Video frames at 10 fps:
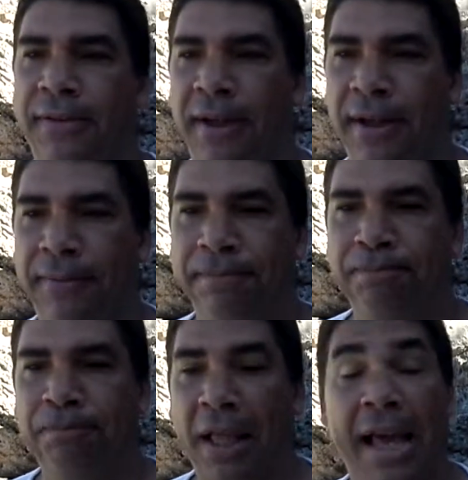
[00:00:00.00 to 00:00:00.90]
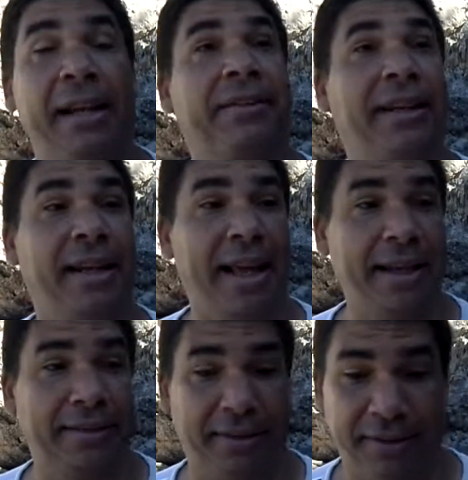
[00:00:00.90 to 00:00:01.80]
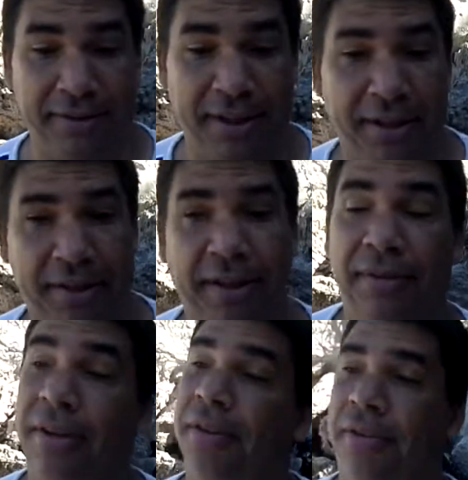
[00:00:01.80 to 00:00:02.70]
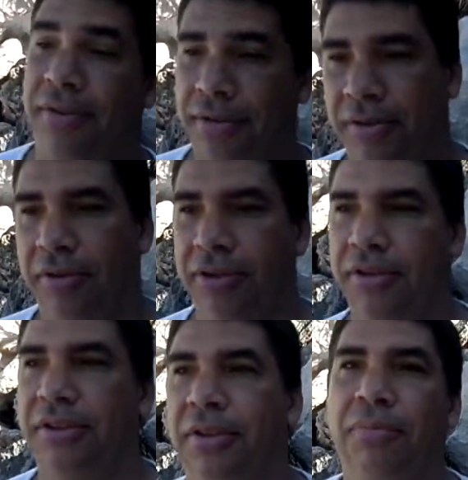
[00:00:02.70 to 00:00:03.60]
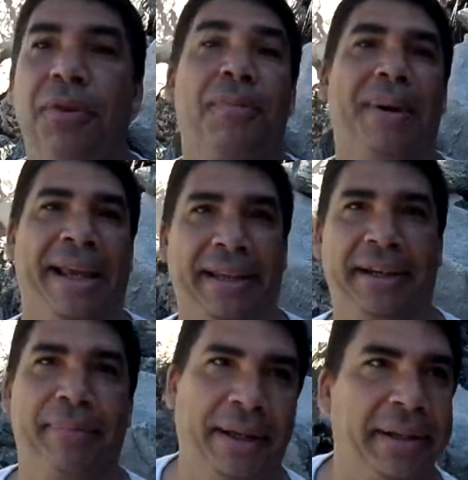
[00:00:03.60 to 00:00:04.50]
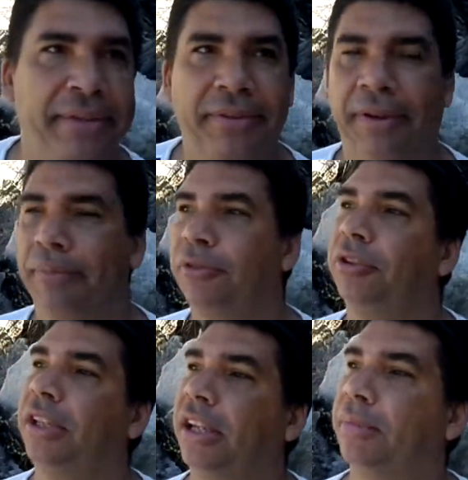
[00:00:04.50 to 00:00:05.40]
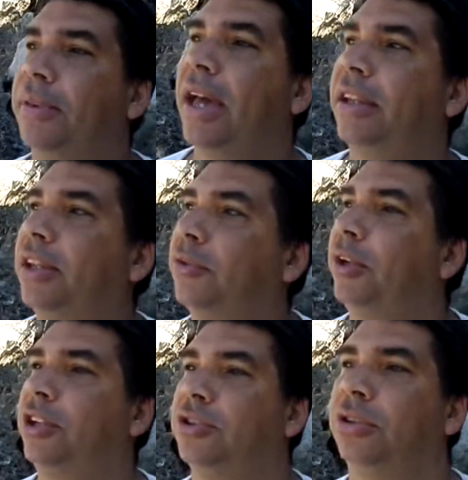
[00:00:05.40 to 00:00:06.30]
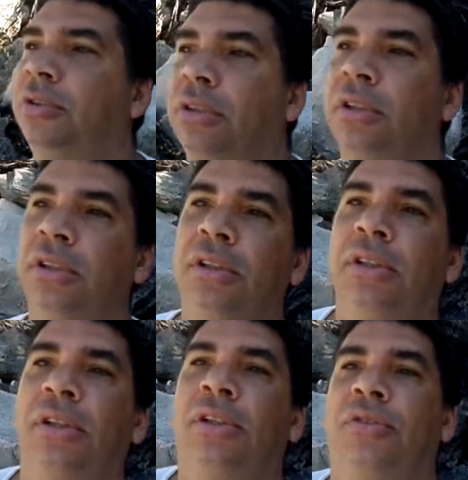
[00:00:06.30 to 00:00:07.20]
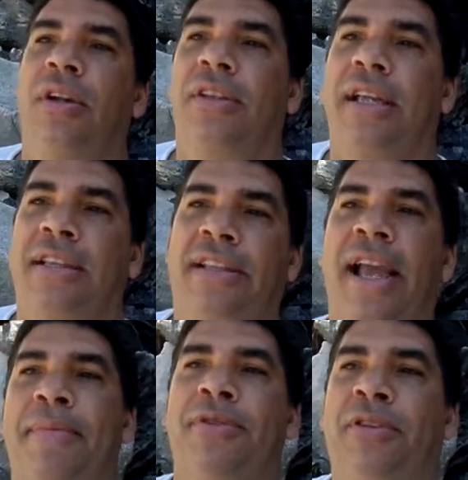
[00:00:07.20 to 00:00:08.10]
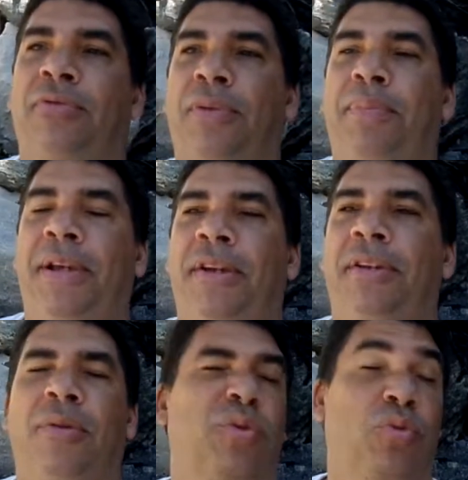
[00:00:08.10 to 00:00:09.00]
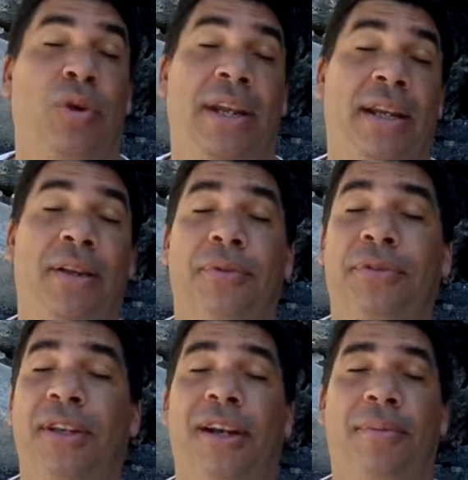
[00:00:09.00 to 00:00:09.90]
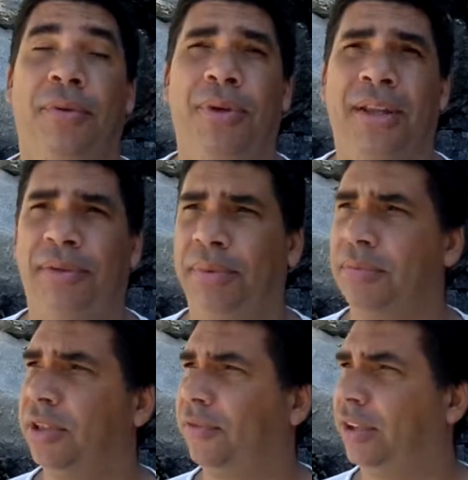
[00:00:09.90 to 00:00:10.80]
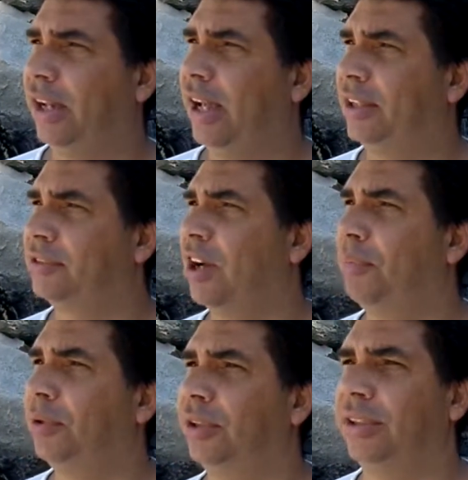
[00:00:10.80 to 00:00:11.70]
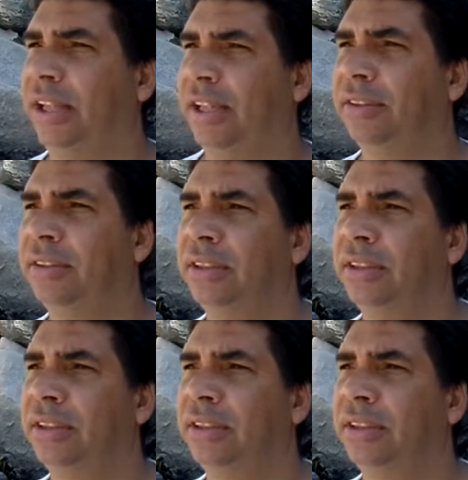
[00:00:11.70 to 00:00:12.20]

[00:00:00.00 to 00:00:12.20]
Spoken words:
I had a slight accident the other day. Of course, with a bike and a bike. So I'm dealing with that little issue. Trying to get the damages repaired. It was raining. It was terrible weather in Bermuda for the last couple of days.